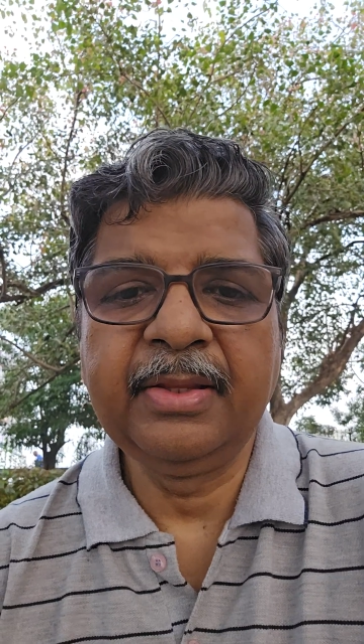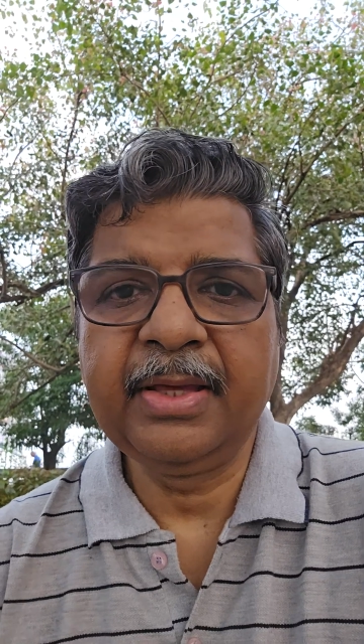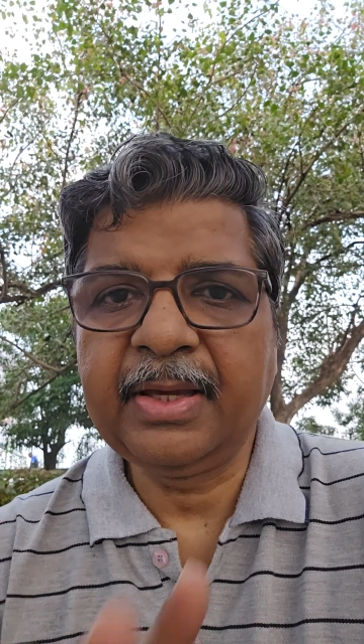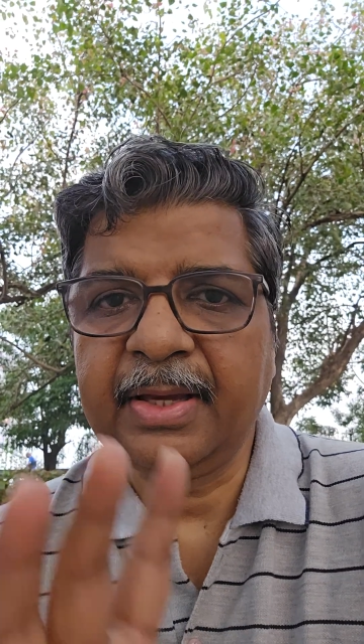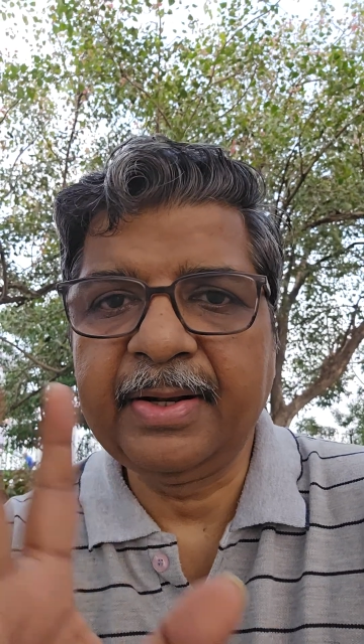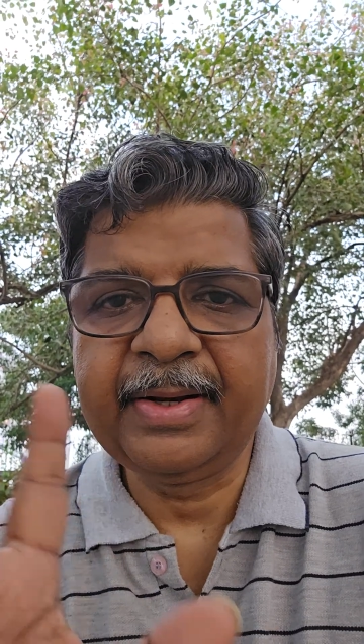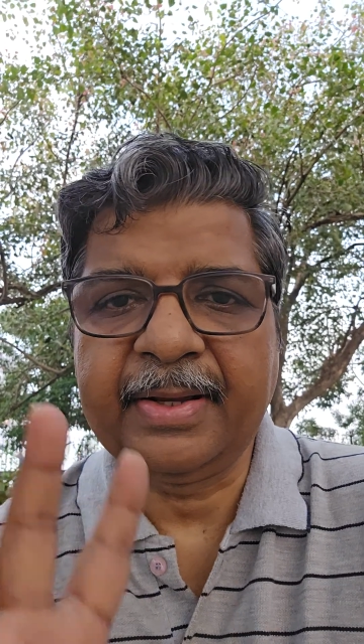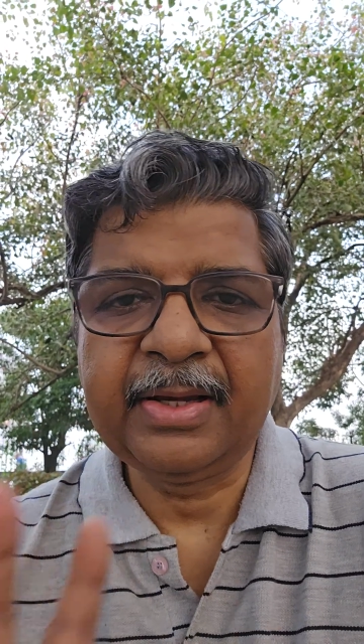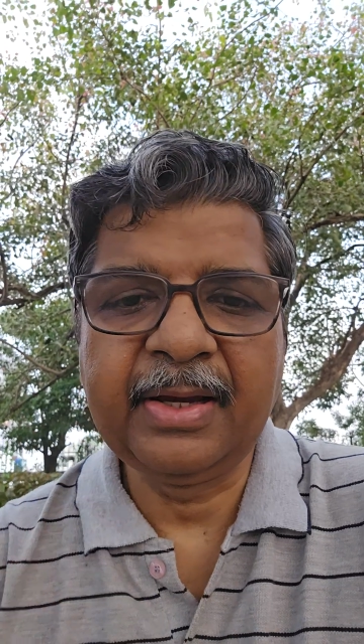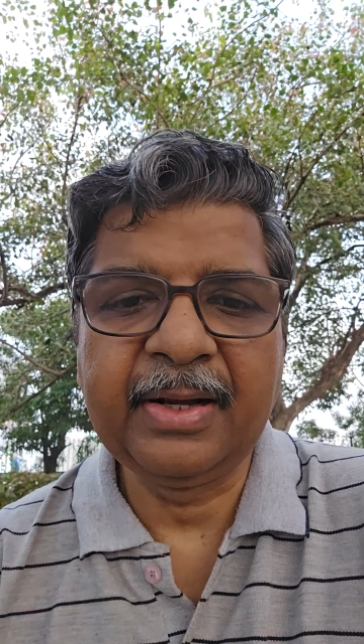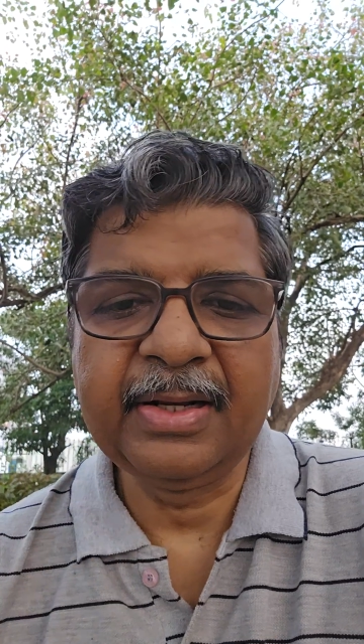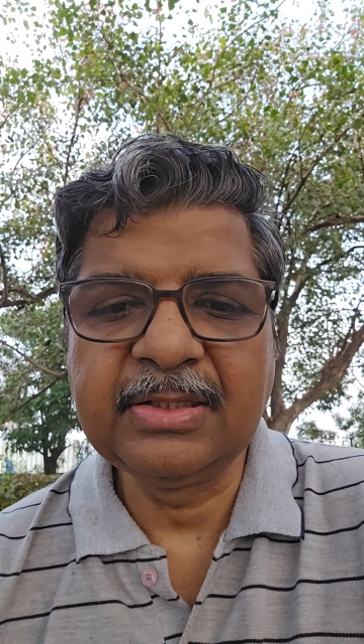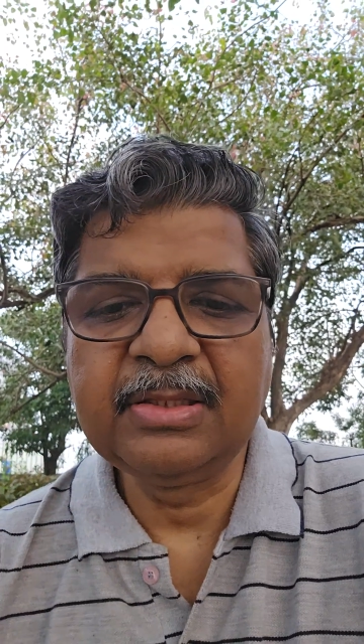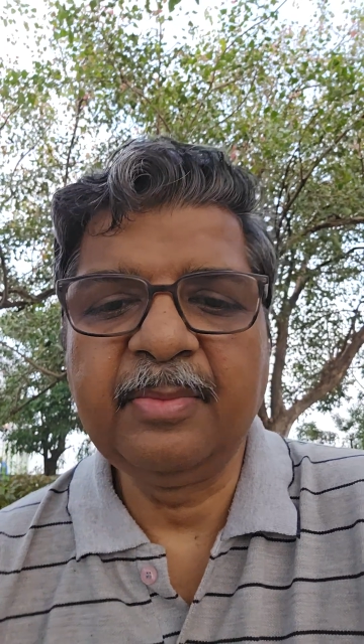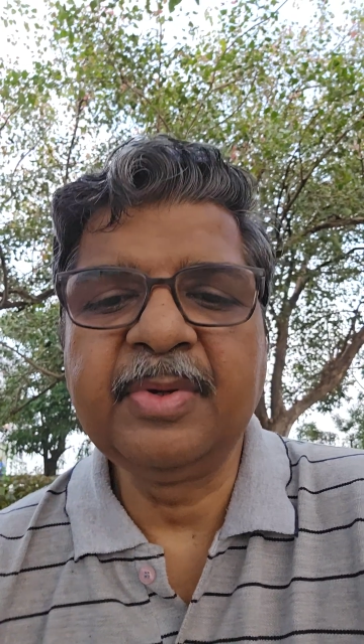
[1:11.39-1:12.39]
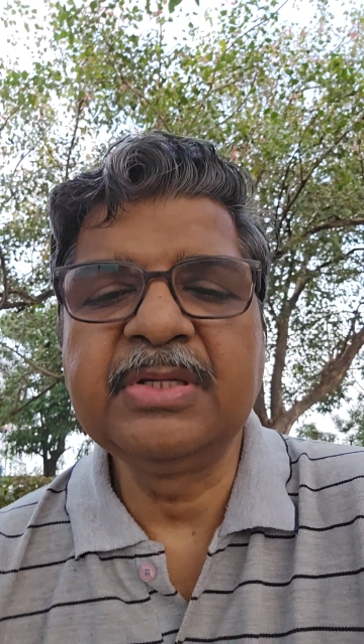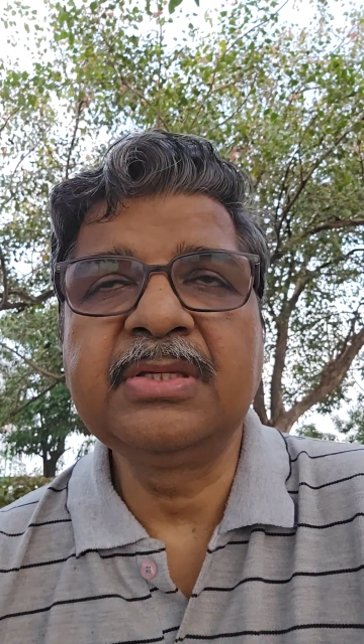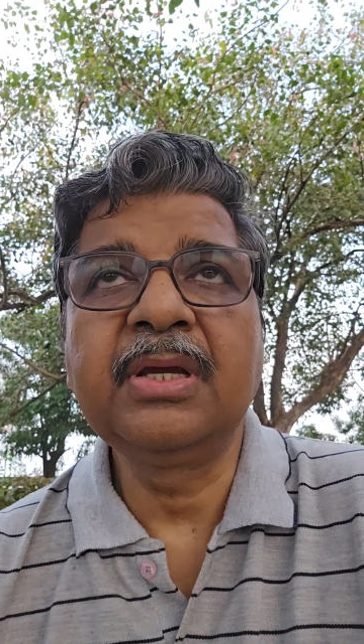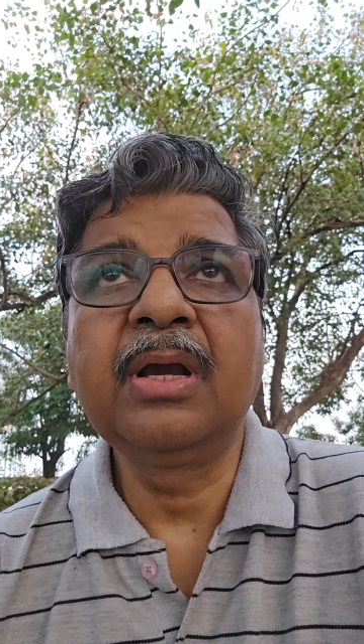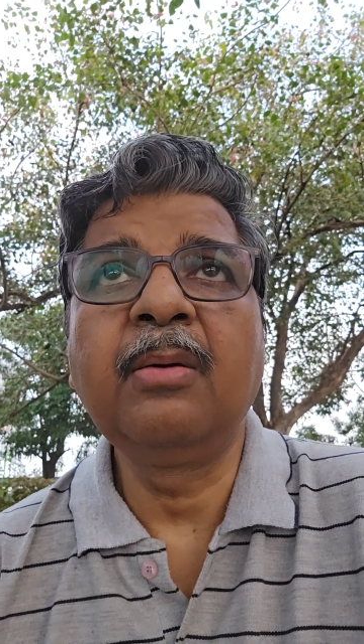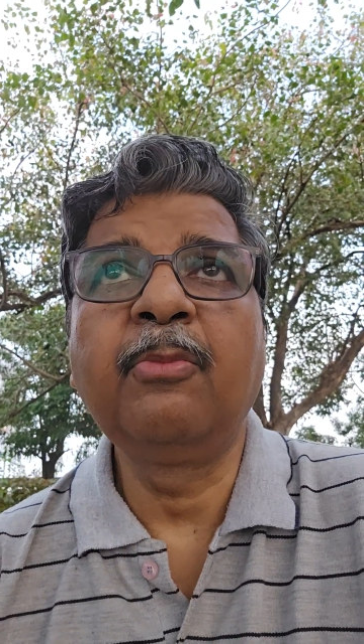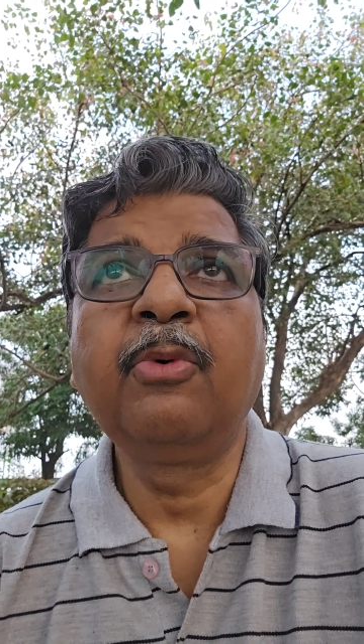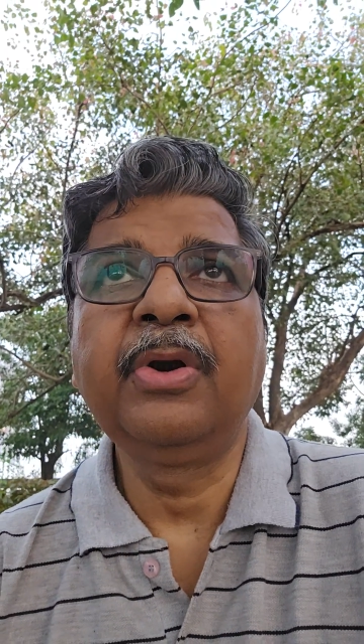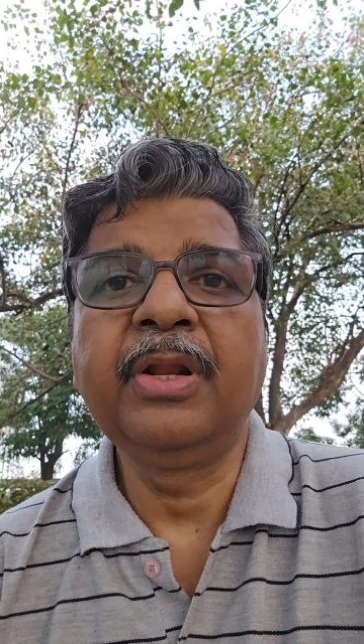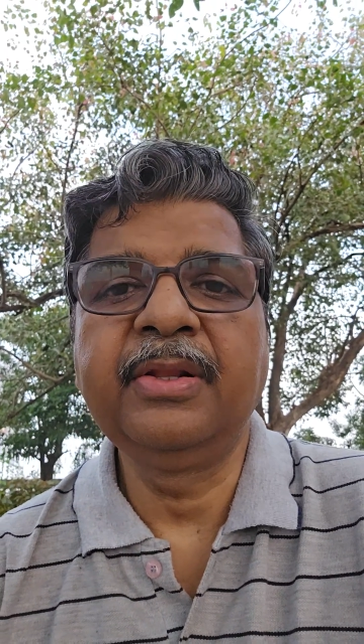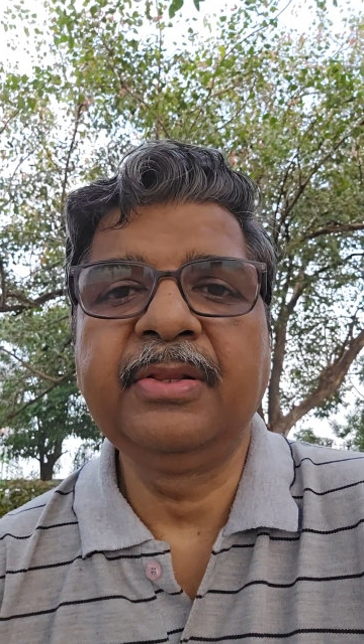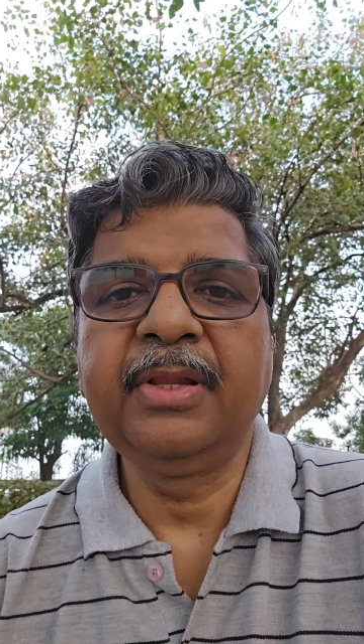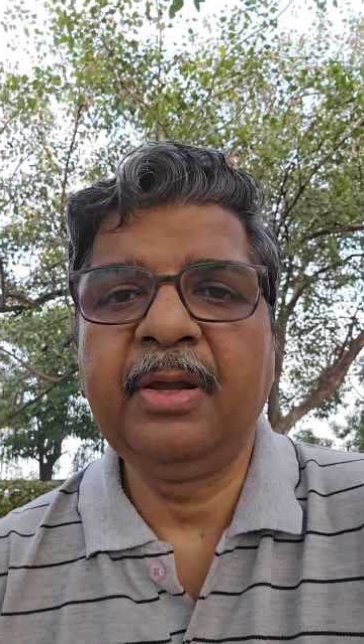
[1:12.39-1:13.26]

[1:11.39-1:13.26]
they can recognize the basic component.